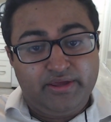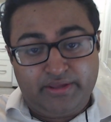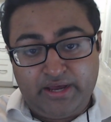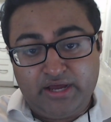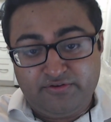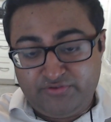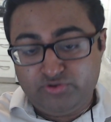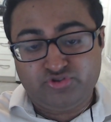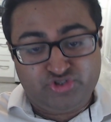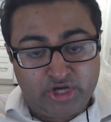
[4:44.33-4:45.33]
God
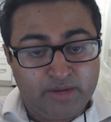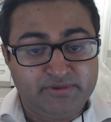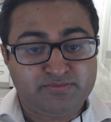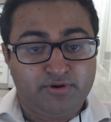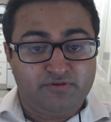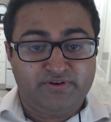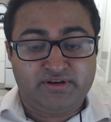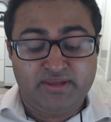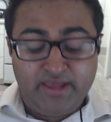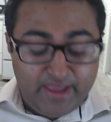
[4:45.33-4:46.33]
views Job as perfect.
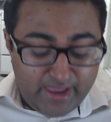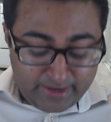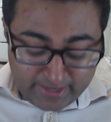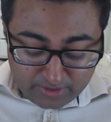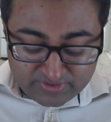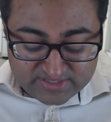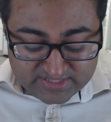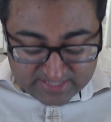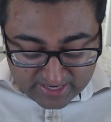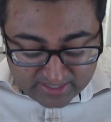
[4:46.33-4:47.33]
And now the
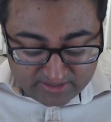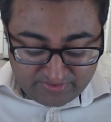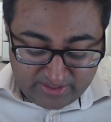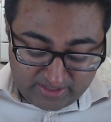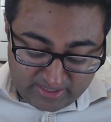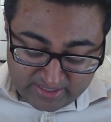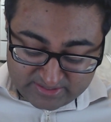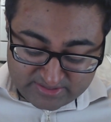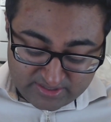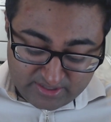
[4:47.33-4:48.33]
second thing
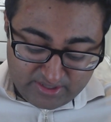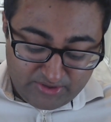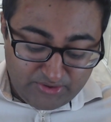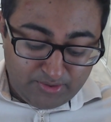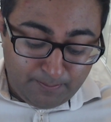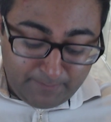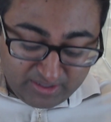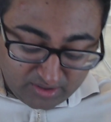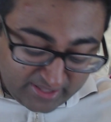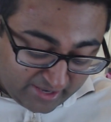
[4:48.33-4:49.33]
is
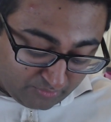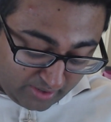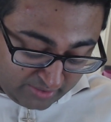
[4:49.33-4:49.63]
Bildad,